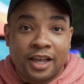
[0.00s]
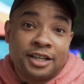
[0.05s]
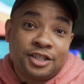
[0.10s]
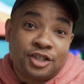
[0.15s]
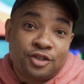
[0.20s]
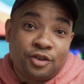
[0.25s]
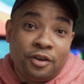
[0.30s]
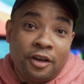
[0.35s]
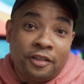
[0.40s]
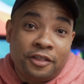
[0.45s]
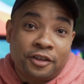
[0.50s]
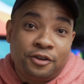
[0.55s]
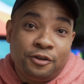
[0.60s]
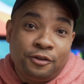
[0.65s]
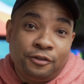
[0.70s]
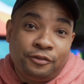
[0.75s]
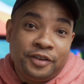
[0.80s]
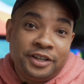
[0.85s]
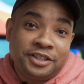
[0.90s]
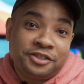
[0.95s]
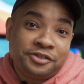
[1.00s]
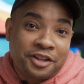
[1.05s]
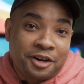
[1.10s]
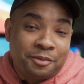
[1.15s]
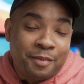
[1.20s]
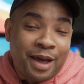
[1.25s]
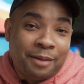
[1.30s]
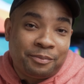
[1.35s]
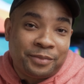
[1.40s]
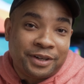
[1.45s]
So another cool feature that
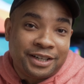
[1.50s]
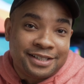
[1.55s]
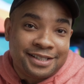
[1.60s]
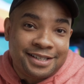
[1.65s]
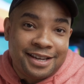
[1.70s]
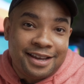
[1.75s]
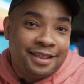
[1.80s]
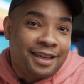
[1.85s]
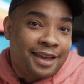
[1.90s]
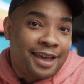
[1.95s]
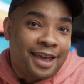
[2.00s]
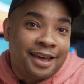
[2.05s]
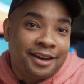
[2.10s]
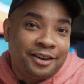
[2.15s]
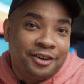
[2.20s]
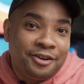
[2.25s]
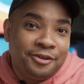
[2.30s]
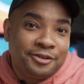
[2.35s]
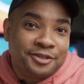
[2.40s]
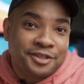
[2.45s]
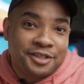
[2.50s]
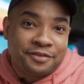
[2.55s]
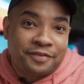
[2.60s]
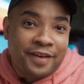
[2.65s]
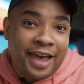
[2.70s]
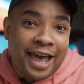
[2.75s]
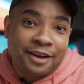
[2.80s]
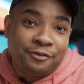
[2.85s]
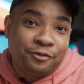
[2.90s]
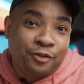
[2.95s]
I'm happy to see that Canon users have
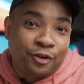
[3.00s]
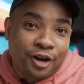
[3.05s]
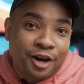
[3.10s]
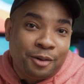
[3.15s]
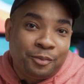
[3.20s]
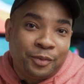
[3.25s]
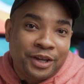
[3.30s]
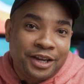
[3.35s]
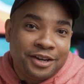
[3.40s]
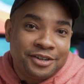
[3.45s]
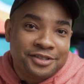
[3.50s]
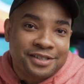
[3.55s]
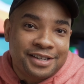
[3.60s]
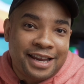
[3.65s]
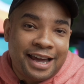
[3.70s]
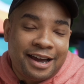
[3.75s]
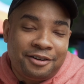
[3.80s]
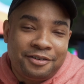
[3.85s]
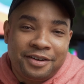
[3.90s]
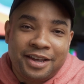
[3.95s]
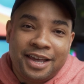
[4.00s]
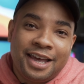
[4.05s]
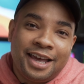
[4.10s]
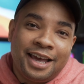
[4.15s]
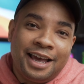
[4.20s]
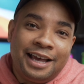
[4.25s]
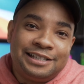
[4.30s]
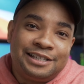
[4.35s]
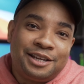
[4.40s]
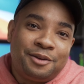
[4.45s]
had for a couple years now
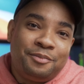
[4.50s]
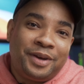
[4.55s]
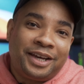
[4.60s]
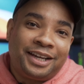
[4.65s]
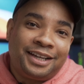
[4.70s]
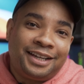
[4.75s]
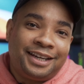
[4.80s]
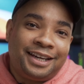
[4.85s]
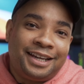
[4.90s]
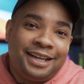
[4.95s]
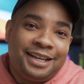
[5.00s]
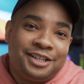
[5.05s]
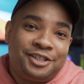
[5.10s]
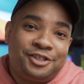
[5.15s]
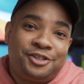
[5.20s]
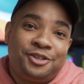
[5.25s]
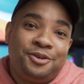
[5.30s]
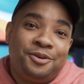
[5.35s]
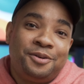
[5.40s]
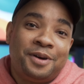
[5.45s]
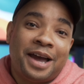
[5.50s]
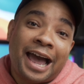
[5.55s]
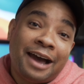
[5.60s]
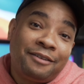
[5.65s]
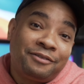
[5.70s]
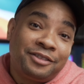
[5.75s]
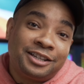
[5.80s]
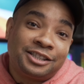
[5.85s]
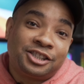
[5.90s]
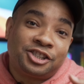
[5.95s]
is the ability to
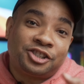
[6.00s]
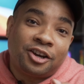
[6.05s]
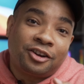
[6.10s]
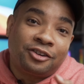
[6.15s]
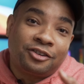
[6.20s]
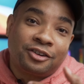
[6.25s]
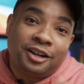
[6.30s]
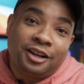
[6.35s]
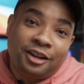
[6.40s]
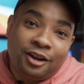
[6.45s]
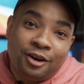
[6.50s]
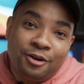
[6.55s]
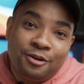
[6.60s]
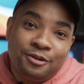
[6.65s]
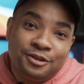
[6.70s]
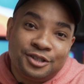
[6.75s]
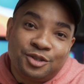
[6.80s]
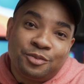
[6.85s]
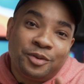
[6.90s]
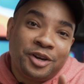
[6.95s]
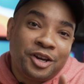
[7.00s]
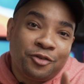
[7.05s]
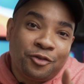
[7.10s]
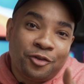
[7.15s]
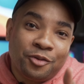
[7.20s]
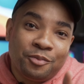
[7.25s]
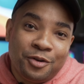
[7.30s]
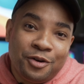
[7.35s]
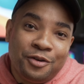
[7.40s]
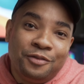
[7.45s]
have this shutter close when you
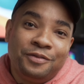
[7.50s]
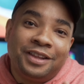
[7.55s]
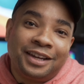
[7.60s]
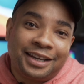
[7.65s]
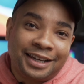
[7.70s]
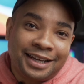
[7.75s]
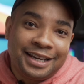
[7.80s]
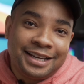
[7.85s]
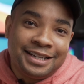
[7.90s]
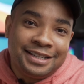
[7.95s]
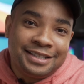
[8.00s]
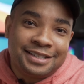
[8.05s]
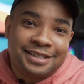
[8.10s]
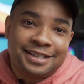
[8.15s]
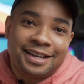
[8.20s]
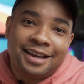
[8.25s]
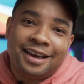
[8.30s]
remove the lens.